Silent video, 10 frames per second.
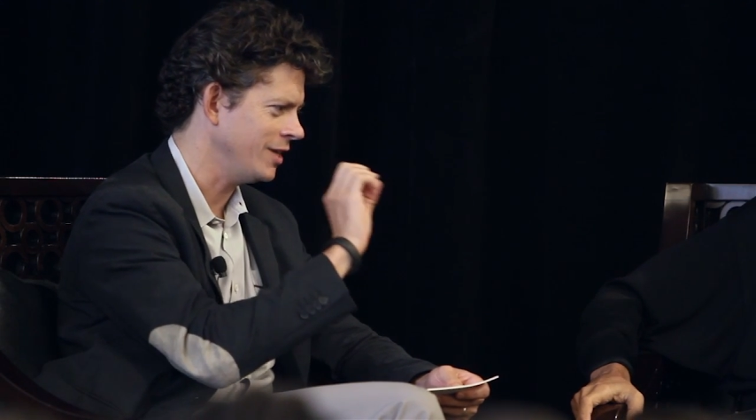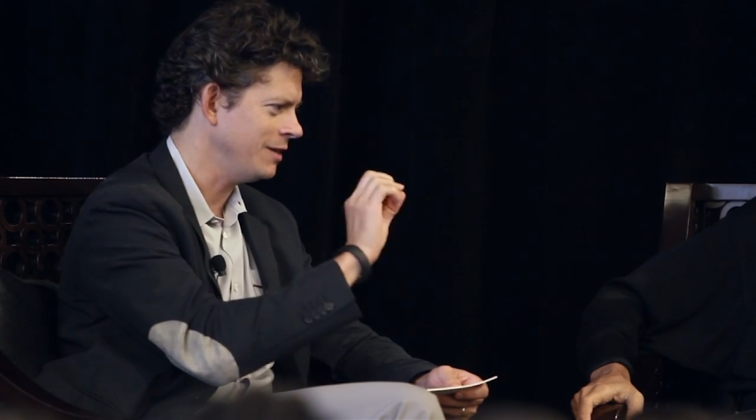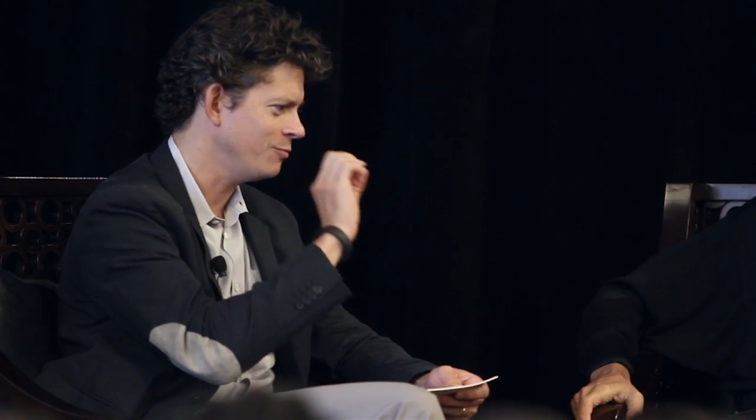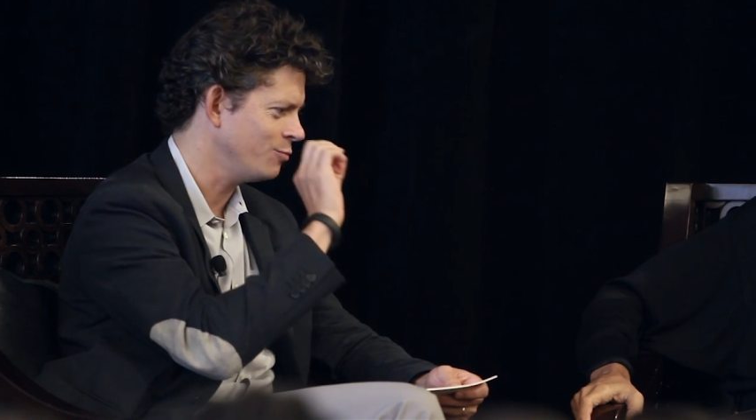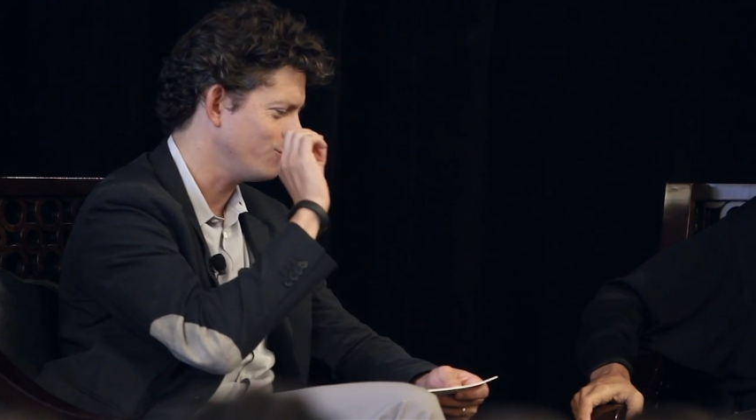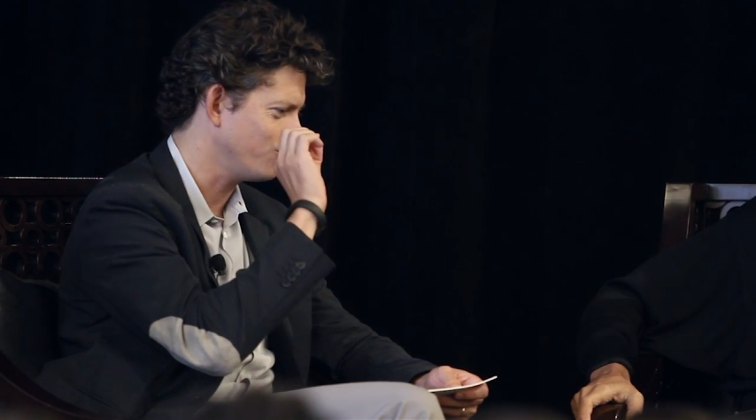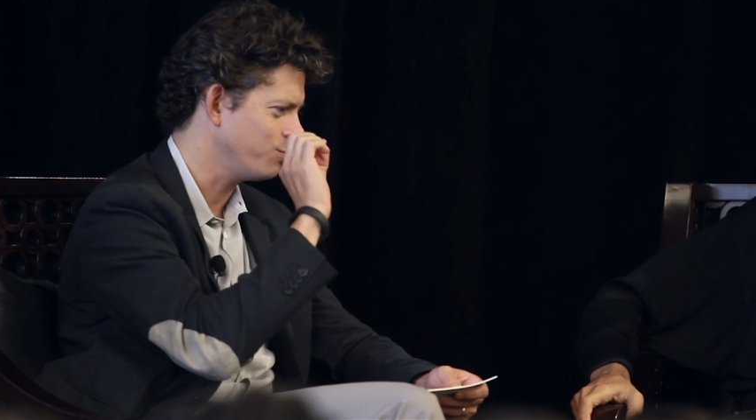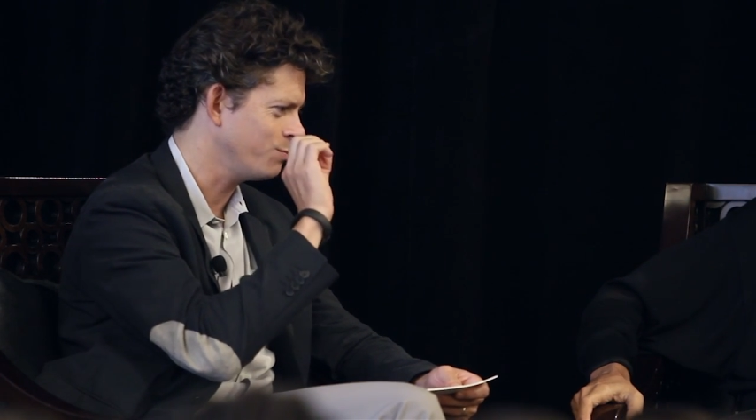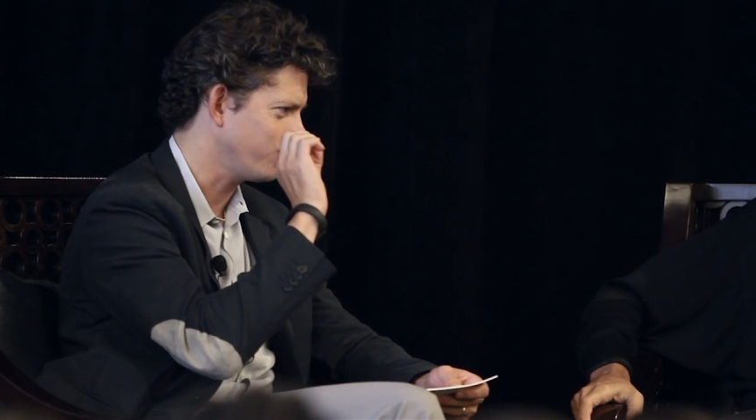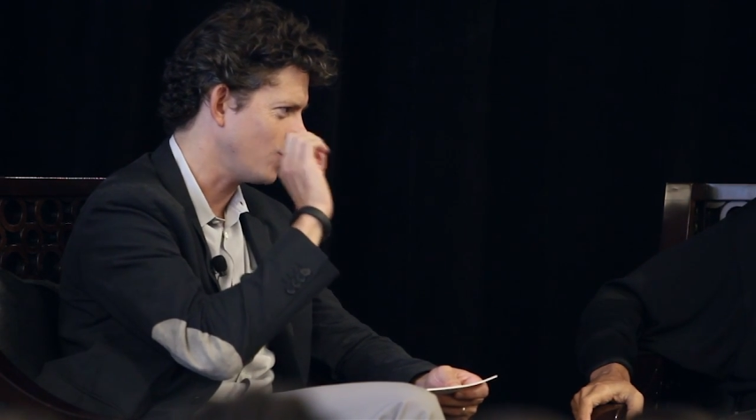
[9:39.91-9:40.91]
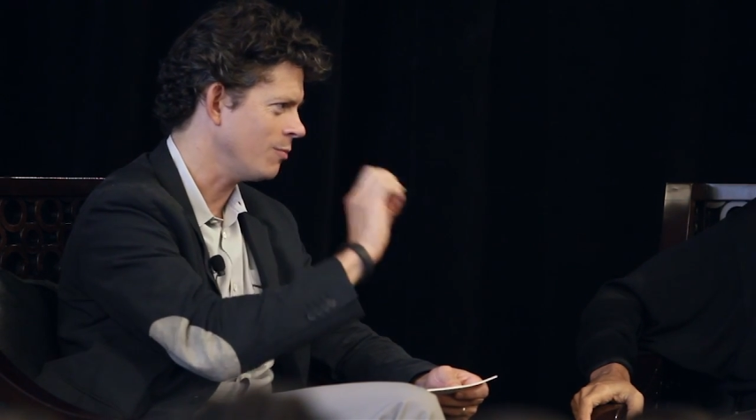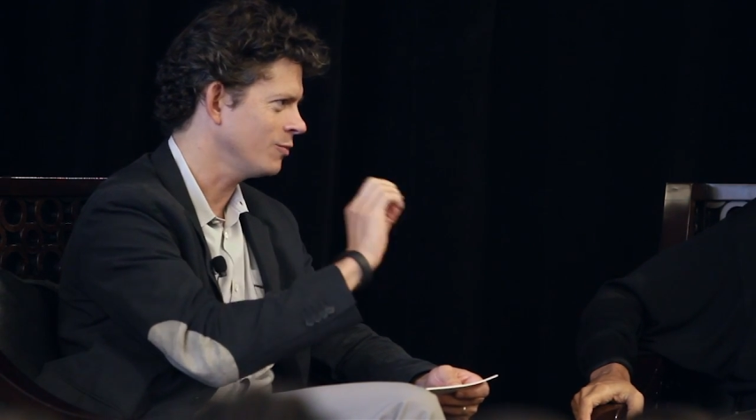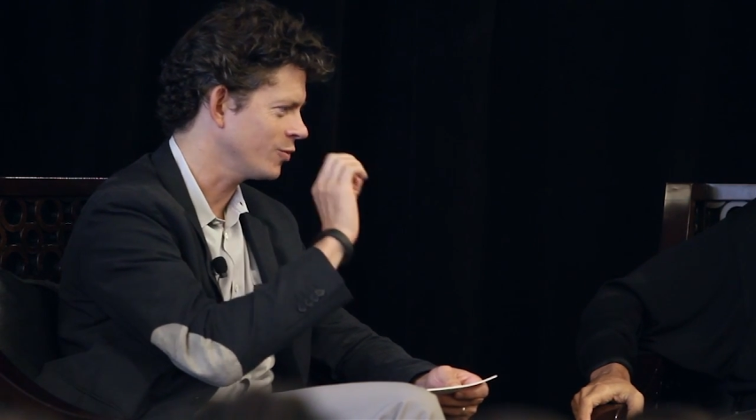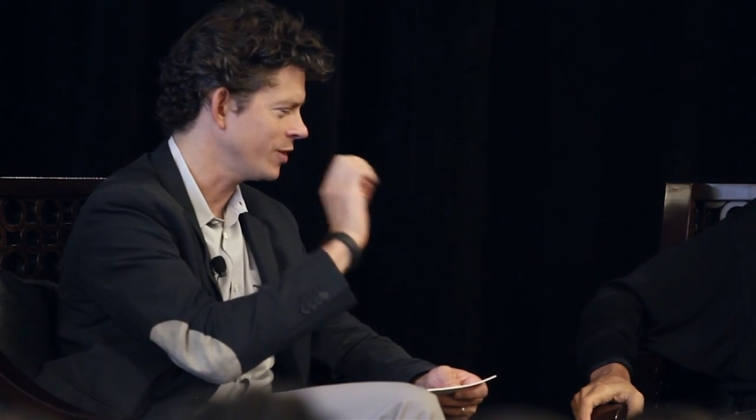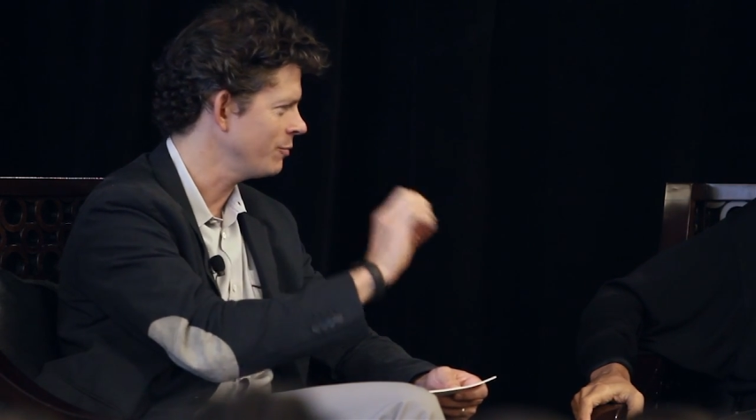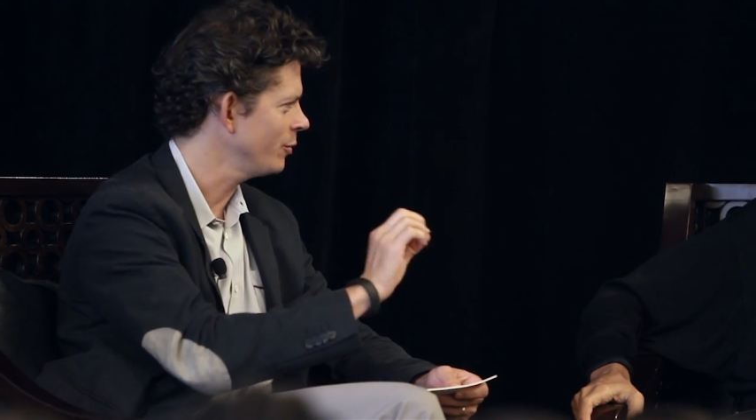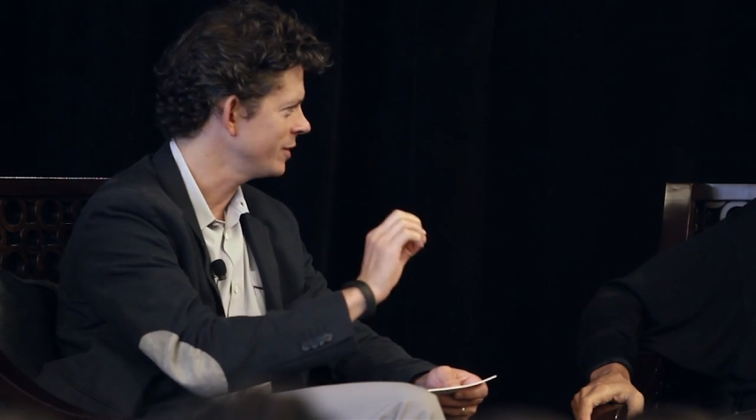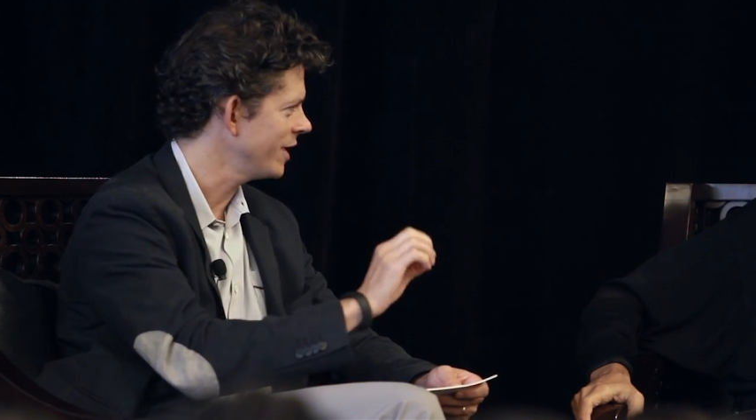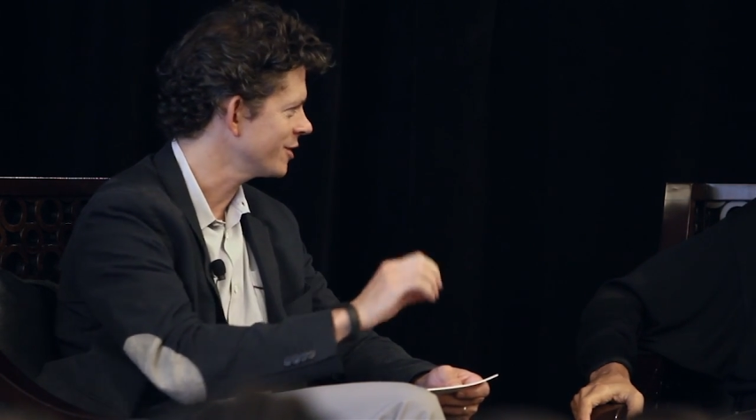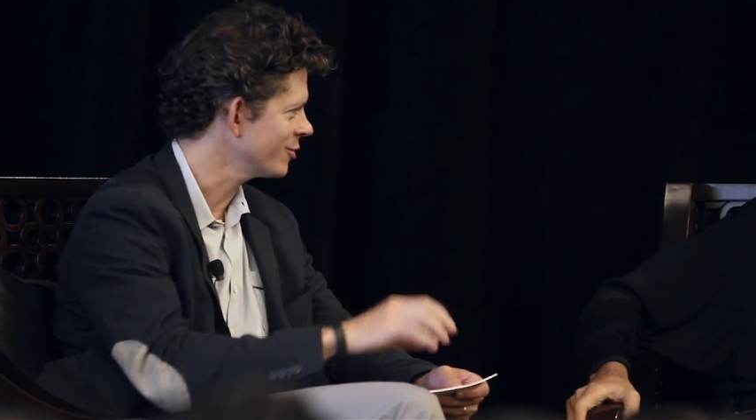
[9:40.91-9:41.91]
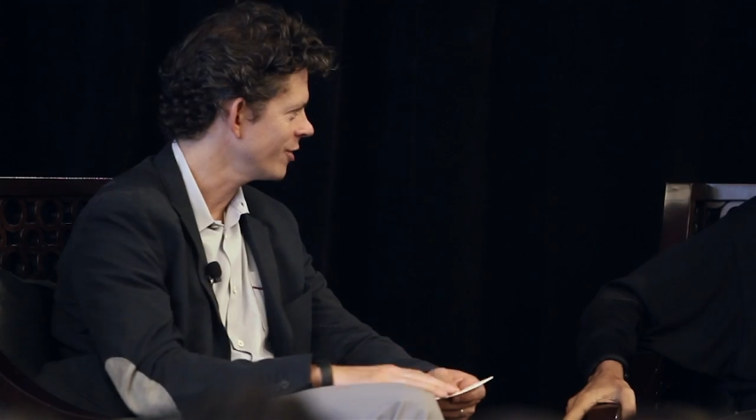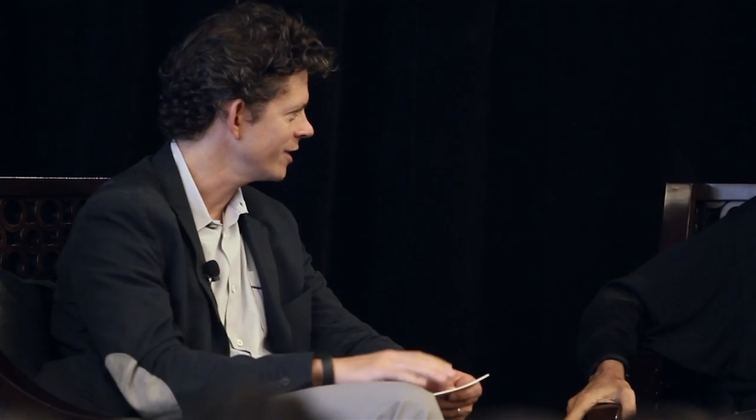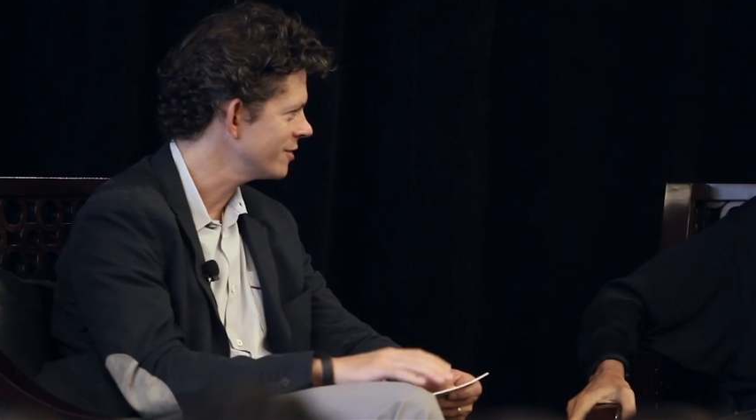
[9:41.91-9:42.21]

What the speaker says: the problems with implementation, right?